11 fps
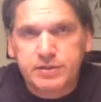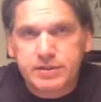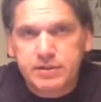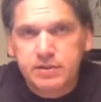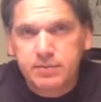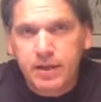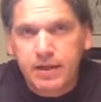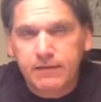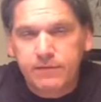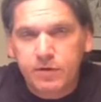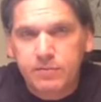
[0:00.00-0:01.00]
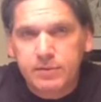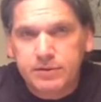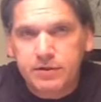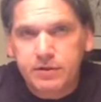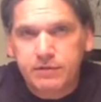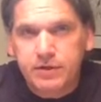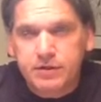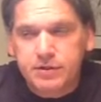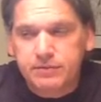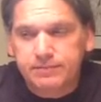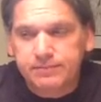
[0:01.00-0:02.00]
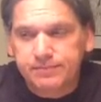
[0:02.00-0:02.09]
system and for muscular function.